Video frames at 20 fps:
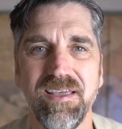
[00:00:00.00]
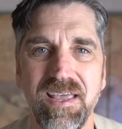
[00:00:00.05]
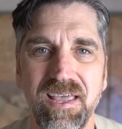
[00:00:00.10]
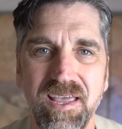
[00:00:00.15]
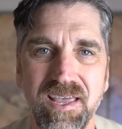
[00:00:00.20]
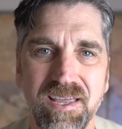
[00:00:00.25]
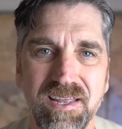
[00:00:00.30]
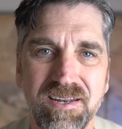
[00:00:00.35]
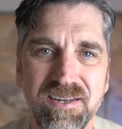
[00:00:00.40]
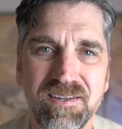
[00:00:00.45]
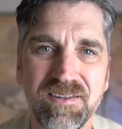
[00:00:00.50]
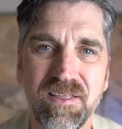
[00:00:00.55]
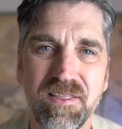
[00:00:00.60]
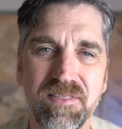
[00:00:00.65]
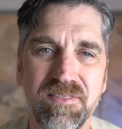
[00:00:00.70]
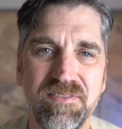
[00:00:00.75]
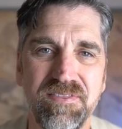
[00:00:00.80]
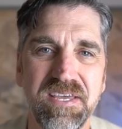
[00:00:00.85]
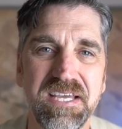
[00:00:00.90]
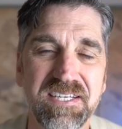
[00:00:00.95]
In
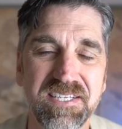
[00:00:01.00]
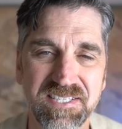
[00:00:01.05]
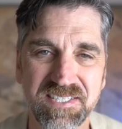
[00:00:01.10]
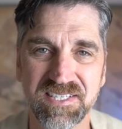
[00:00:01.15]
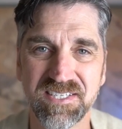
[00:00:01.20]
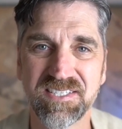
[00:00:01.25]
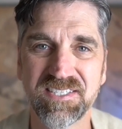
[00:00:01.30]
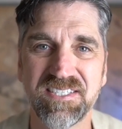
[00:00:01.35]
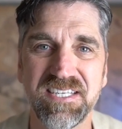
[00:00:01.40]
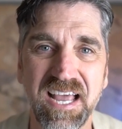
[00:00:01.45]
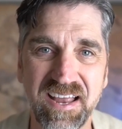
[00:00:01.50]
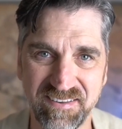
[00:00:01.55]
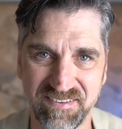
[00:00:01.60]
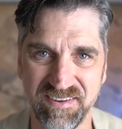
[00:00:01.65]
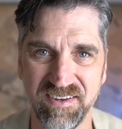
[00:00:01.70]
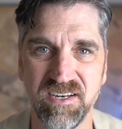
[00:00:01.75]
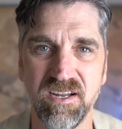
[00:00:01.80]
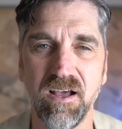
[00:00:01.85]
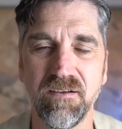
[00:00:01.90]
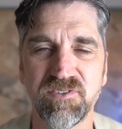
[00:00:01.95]
this
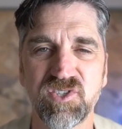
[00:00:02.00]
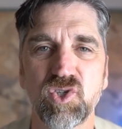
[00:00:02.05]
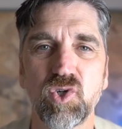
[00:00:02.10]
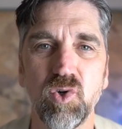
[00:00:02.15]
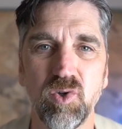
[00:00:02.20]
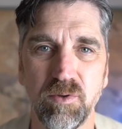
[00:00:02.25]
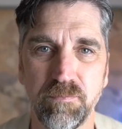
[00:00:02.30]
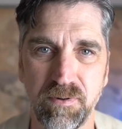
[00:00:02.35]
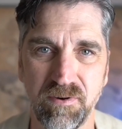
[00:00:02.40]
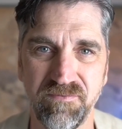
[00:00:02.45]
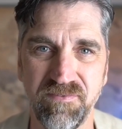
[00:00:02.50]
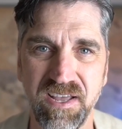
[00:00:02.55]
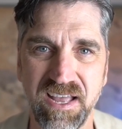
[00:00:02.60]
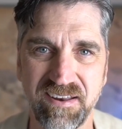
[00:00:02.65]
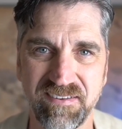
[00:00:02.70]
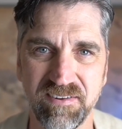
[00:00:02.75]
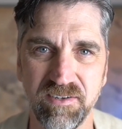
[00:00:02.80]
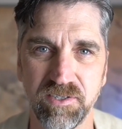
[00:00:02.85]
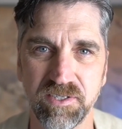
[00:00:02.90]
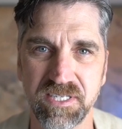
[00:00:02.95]
session of School of
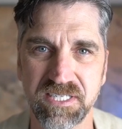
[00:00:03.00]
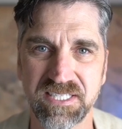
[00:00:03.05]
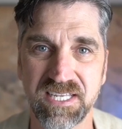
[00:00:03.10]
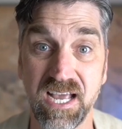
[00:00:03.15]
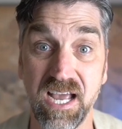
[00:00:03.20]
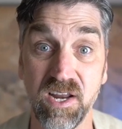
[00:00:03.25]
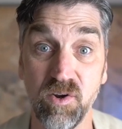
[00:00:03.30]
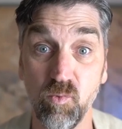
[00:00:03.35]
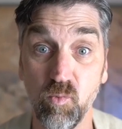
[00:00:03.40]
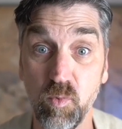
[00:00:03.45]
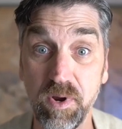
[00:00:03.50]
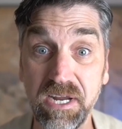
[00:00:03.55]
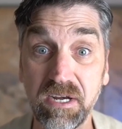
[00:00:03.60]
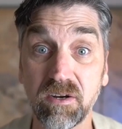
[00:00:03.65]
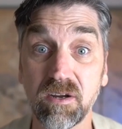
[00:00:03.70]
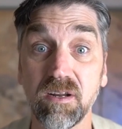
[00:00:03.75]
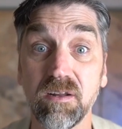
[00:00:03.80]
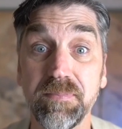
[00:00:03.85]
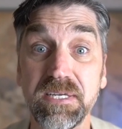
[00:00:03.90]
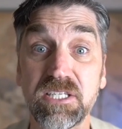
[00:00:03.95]
Professional Design, we
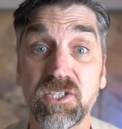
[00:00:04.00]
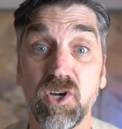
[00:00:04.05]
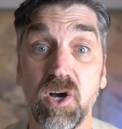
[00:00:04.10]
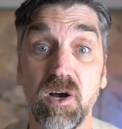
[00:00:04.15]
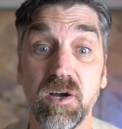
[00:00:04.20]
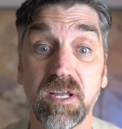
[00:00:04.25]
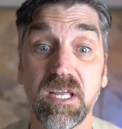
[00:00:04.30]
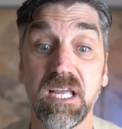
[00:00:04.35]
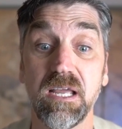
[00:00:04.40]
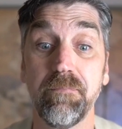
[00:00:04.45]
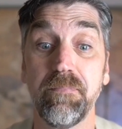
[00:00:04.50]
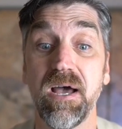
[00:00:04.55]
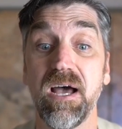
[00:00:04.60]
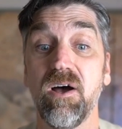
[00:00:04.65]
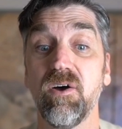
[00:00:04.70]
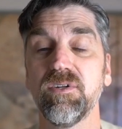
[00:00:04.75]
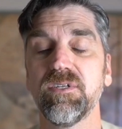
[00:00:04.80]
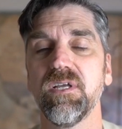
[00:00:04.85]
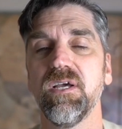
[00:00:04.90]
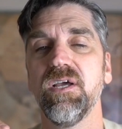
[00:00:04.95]
are going to be talking
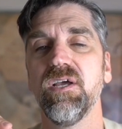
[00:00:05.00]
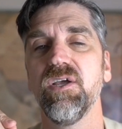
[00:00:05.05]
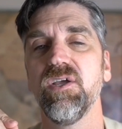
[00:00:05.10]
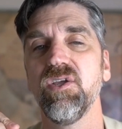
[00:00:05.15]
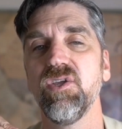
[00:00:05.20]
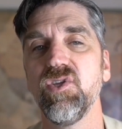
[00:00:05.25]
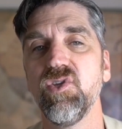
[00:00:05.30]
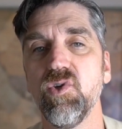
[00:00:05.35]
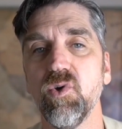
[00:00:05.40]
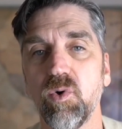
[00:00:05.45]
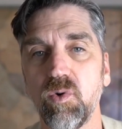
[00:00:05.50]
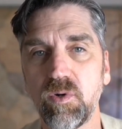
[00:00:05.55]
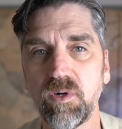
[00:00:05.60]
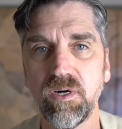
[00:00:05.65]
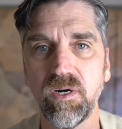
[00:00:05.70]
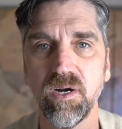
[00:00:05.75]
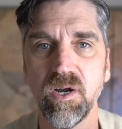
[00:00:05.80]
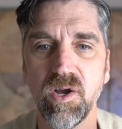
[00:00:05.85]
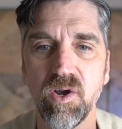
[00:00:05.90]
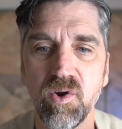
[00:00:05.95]
about
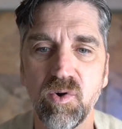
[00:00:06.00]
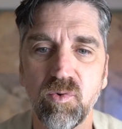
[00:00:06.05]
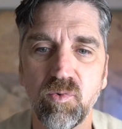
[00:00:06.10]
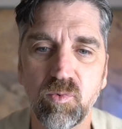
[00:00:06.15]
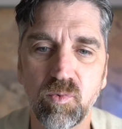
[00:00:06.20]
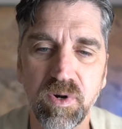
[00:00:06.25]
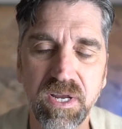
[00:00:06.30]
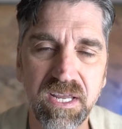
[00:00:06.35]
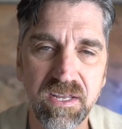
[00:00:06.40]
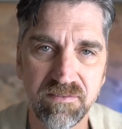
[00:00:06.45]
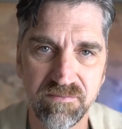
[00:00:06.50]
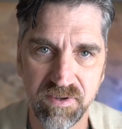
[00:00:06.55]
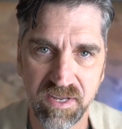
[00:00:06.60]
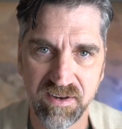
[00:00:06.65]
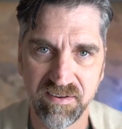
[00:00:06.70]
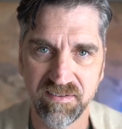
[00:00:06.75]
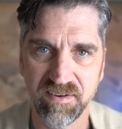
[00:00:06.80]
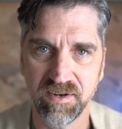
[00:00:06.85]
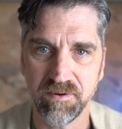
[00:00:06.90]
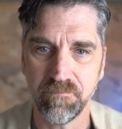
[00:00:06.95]
your
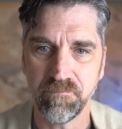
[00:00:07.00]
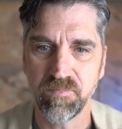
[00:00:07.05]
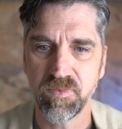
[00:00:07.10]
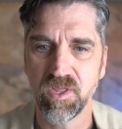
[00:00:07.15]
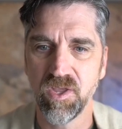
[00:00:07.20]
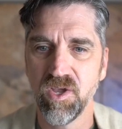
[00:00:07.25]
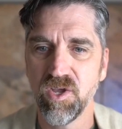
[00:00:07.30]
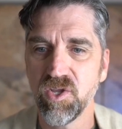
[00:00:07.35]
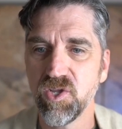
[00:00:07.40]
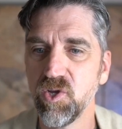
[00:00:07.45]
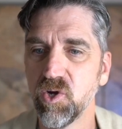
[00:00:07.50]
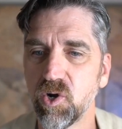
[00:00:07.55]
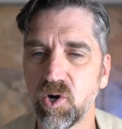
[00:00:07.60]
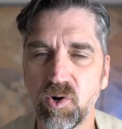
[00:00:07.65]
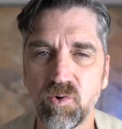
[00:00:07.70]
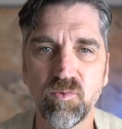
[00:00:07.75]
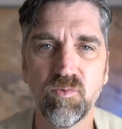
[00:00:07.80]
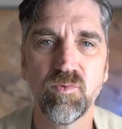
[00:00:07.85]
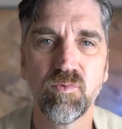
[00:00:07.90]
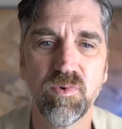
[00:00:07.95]
reinvention,
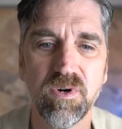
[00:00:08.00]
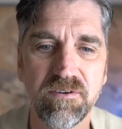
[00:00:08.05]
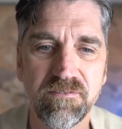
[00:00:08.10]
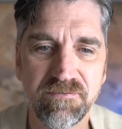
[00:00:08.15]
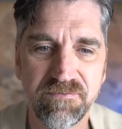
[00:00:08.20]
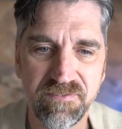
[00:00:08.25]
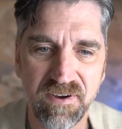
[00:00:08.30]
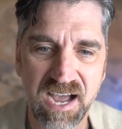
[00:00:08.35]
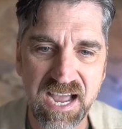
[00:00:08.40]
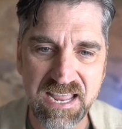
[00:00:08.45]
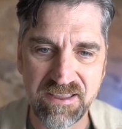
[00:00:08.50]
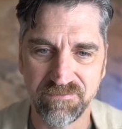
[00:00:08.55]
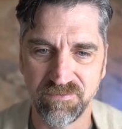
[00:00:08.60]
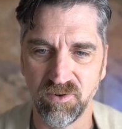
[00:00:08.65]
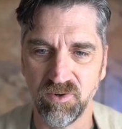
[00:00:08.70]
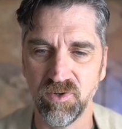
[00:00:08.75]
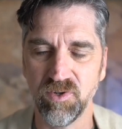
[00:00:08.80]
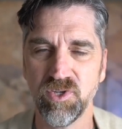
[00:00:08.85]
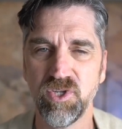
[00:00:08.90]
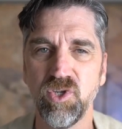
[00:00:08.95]
your
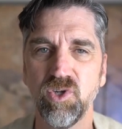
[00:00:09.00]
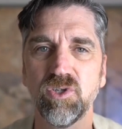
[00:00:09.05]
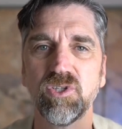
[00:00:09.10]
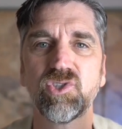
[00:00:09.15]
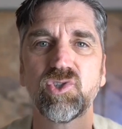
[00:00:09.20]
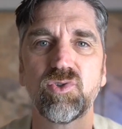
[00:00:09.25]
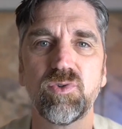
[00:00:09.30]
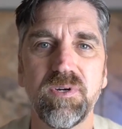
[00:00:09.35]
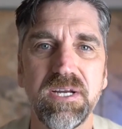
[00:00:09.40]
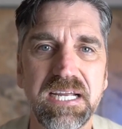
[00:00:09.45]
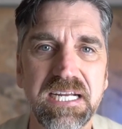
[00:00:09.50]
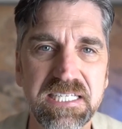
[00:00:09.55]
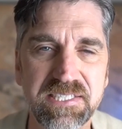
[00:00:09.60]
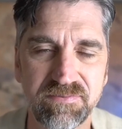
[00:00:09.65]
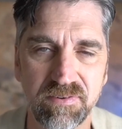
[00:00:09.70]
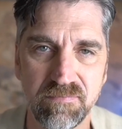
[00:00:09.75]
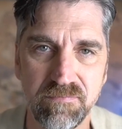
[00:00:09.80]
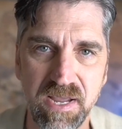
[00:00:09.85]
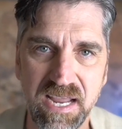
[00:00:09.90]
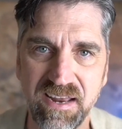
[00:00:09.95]
revival, your
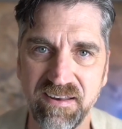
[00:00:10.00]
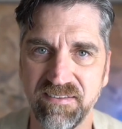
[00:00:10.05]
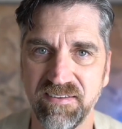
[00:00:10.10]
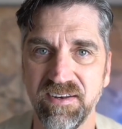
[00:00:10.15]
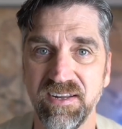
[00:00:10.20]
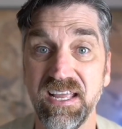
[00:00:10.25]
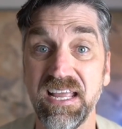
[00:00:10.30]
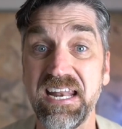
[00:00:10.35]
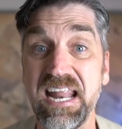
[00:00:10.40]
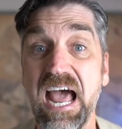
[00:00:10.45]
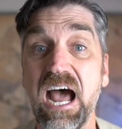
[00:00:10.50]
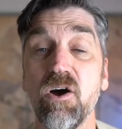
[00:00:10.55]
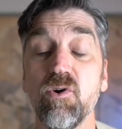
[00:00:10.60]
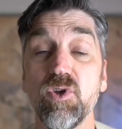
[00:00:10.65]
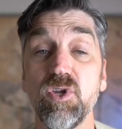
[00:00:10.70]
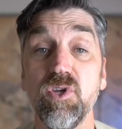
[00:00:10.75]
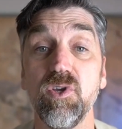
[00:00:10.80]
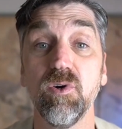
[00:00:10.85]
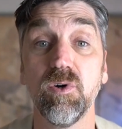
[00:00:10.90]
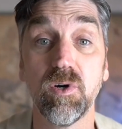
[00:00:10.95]
transformation, and how
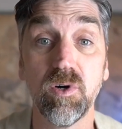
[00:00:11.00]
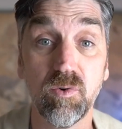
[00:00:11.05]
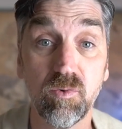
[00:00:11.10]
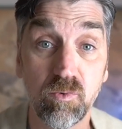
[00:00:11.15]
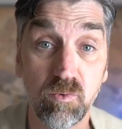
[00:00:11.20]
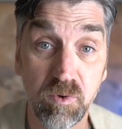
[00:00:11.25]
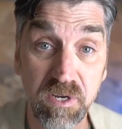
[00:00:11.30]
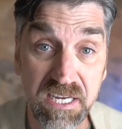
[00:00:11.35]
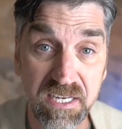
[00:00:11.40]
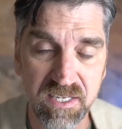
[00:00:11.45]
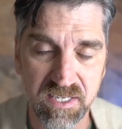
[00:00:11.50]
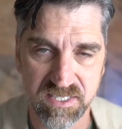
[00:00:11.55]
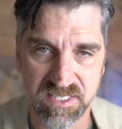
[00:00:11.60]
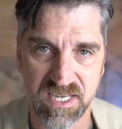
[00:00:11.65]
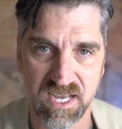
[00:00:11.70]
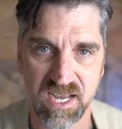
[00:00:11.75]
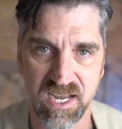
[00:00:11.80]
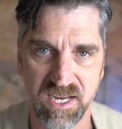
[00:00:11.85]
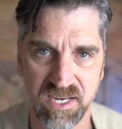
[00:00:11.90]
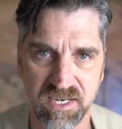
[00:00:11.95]
your
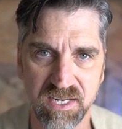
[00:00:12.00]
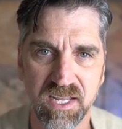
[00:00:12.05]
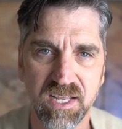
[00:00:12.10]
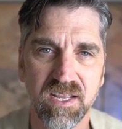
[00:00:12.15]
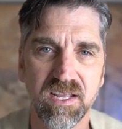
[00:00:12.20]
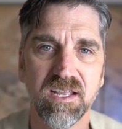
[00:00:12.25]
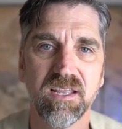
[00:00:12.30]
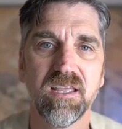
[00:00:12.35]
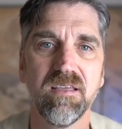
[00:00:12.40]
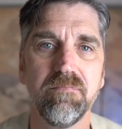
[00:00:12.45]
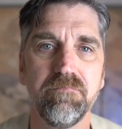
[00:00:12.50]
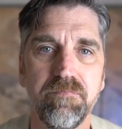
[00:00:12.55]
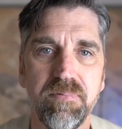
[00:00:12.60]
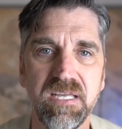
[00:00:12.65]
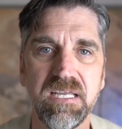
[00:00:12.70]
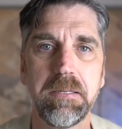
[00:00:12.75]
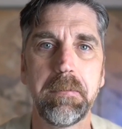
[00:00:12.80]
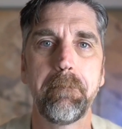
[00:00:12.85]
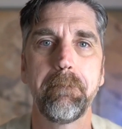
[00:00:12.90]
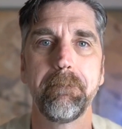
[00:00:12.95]
redesign can
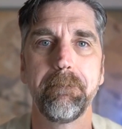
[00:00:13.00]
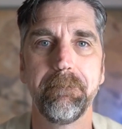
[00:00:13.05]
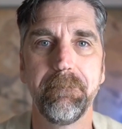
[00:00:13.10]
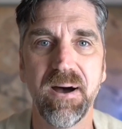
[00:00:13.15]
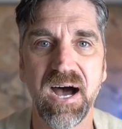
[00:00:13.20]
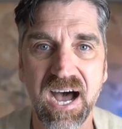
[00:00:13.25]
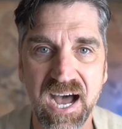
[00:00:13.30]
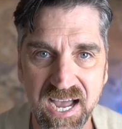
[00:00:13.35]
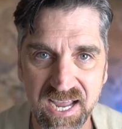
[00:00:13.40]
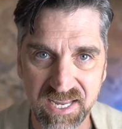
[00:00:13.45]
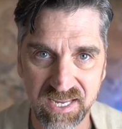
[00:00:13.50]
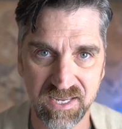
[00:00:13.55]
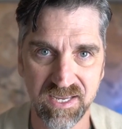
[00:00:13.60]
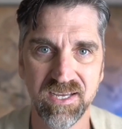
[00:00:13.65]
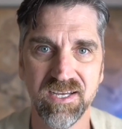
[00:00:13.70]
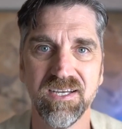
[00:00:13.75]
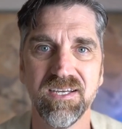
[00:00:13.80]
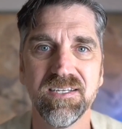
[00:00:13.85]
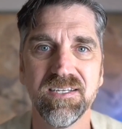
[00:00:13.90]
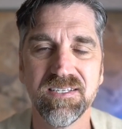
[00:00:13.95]
be by
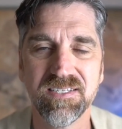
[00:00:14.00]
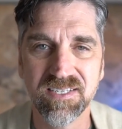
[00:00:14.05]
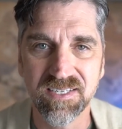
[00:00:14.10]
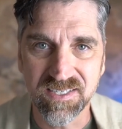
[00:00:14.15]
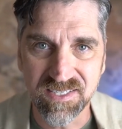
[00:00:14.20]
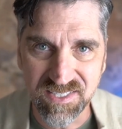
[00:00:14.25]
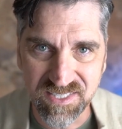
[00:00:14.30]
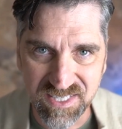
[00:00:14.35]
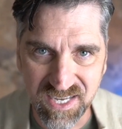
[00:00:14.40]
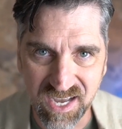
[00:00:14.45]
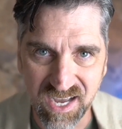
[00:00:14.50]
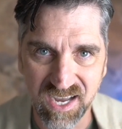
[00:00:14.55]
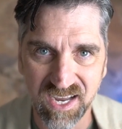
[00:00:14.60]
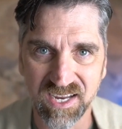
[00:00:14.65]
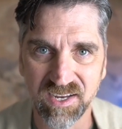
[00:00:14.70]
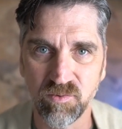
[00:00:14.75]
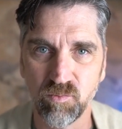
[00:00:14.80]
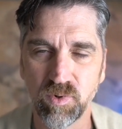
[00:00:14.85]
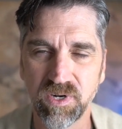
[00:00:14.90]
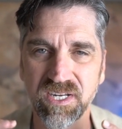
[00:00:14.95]
design.